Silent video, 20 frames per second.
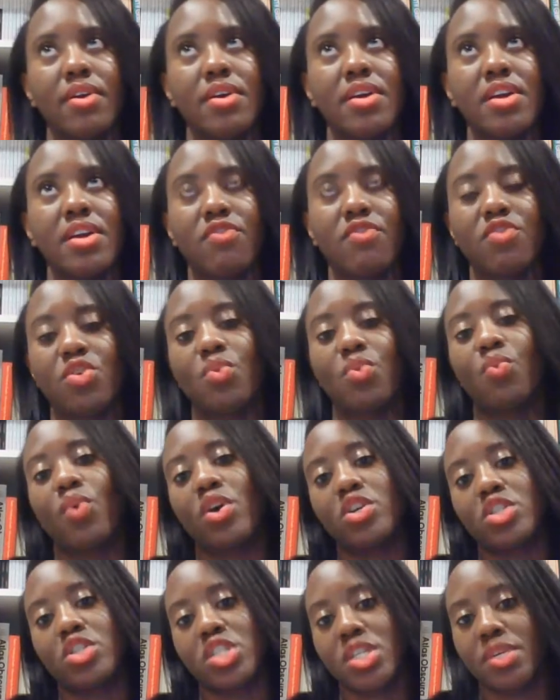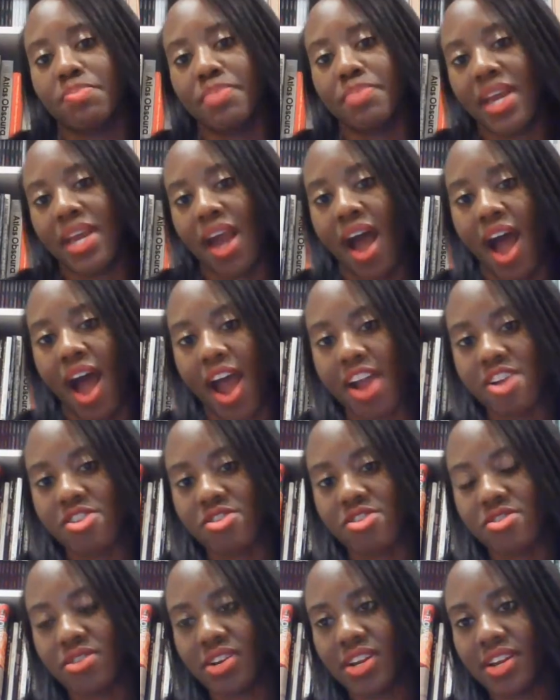if you were to be
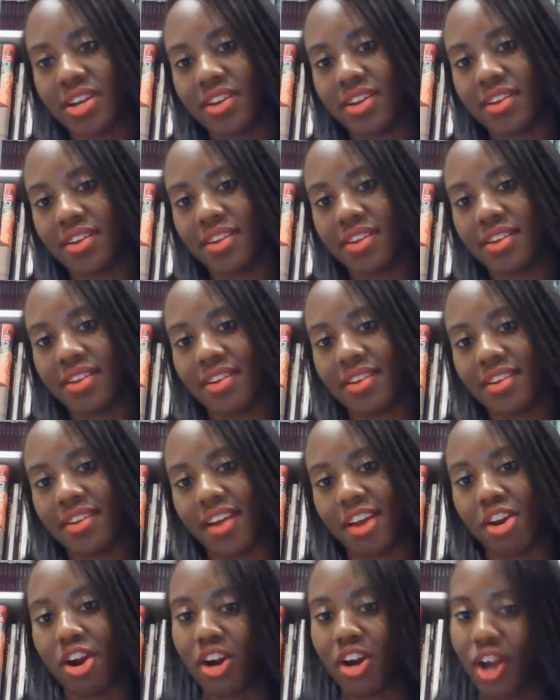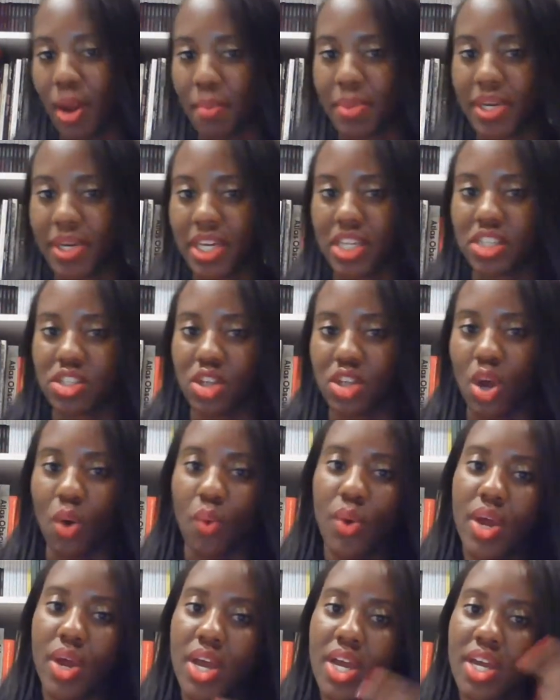hired at our company.
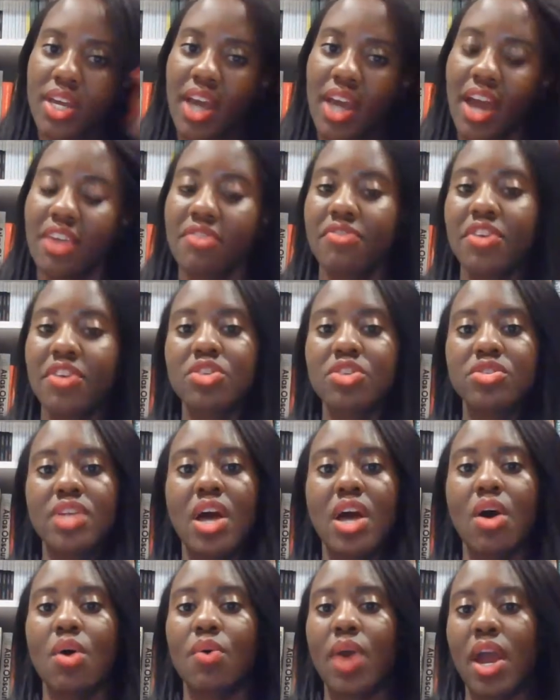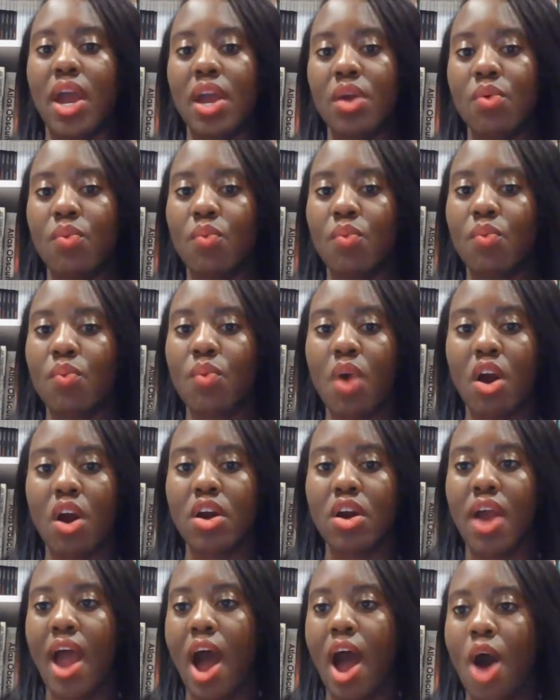So kind of figures out, okay,
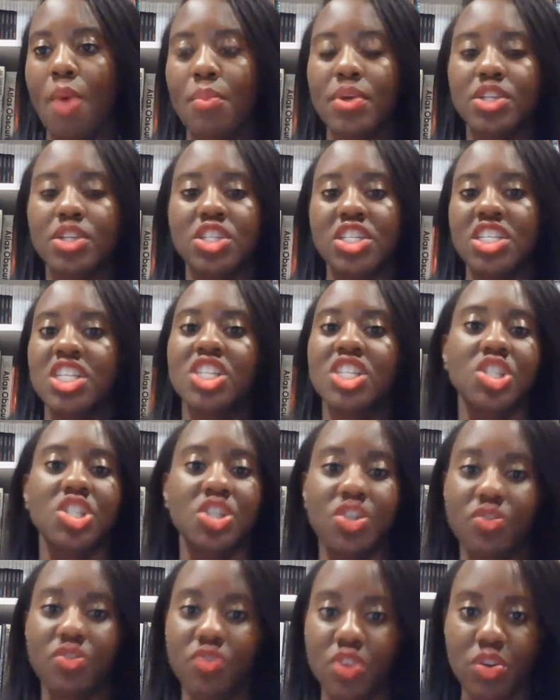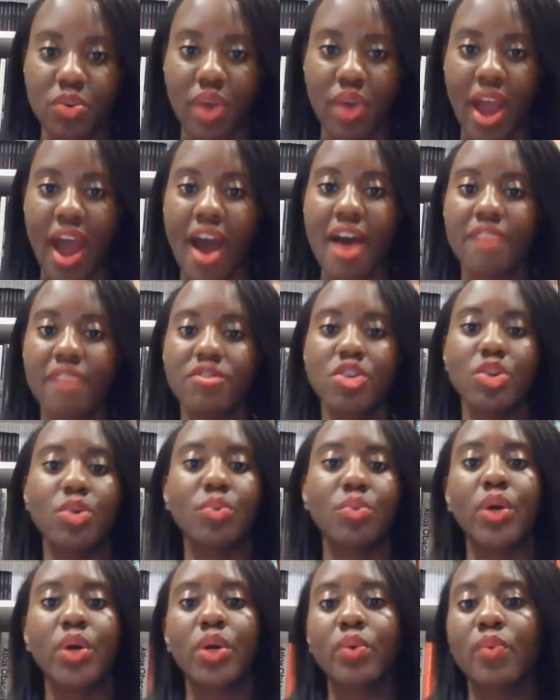how much initiative do you have? Do you
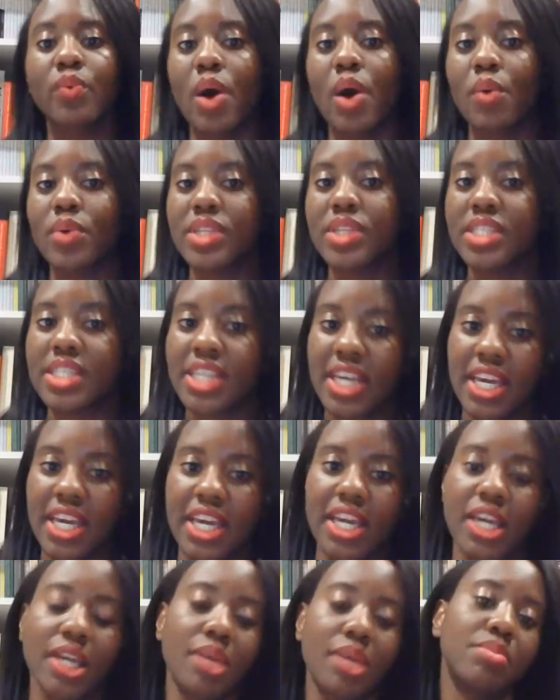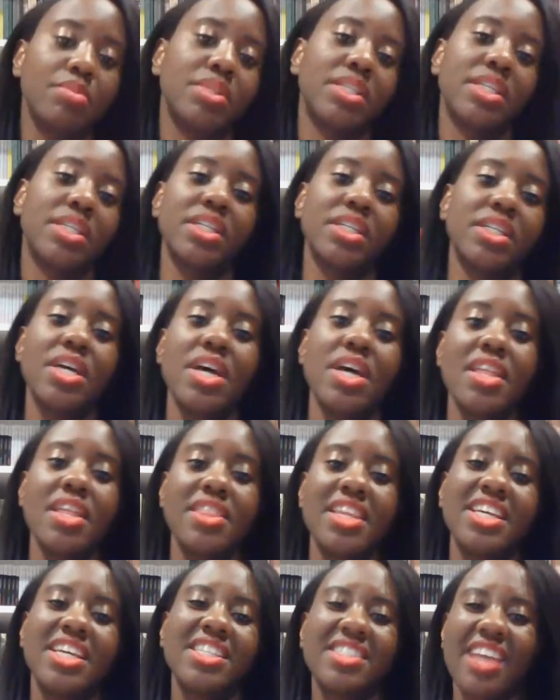work well with teams and
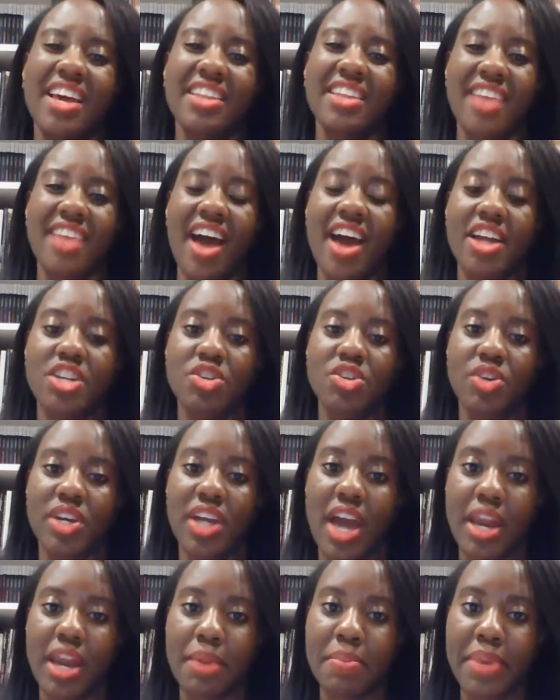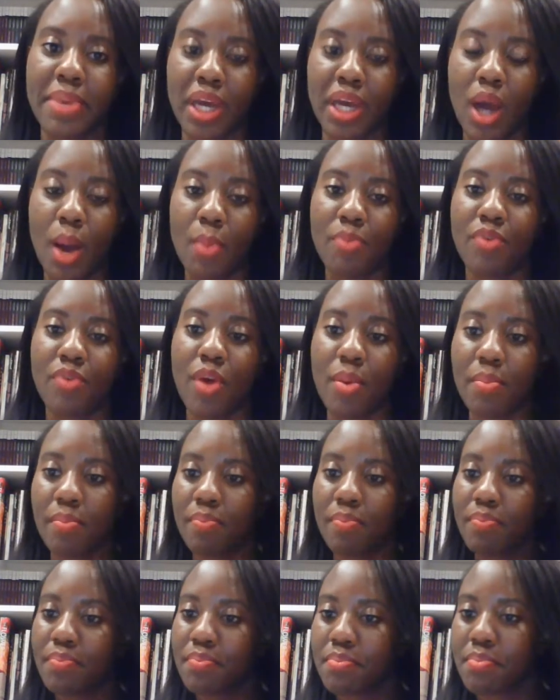things like that? You can kind of pick up from
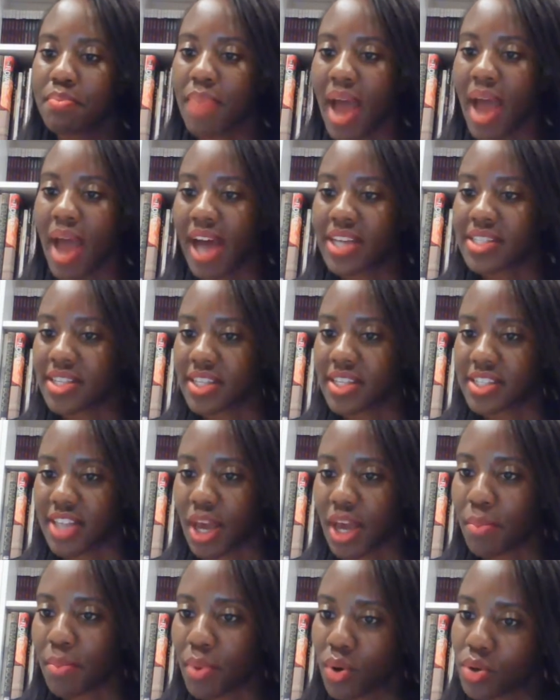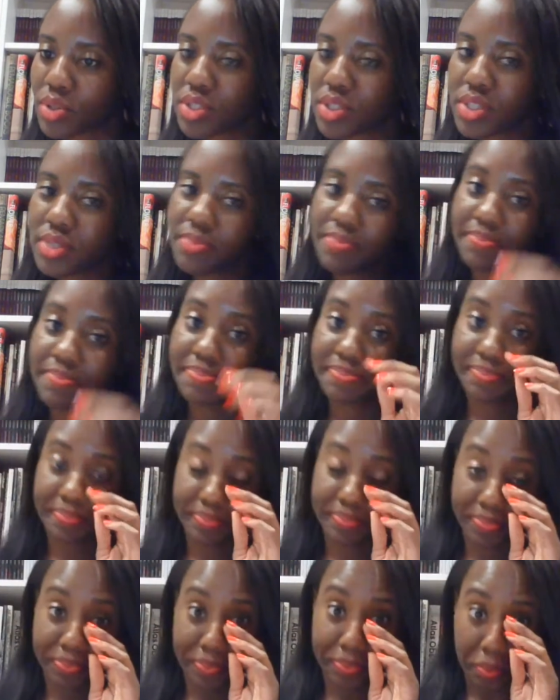past examples.
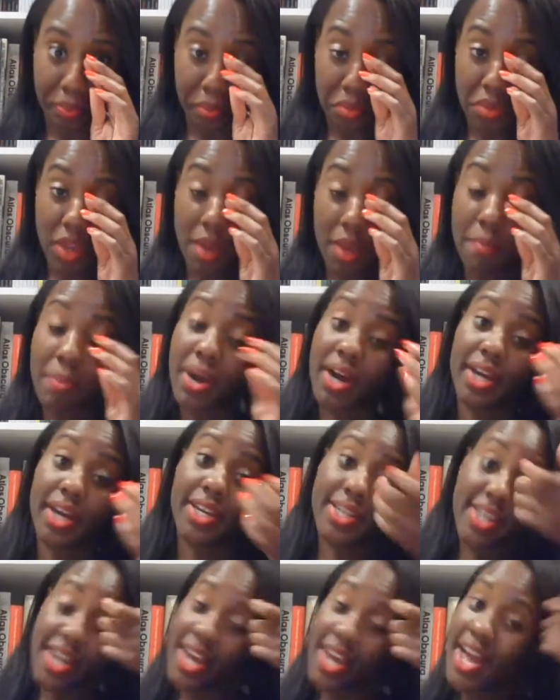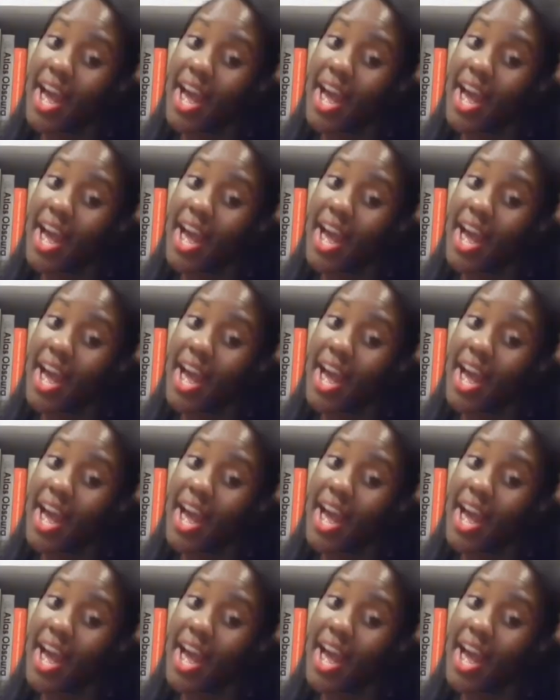But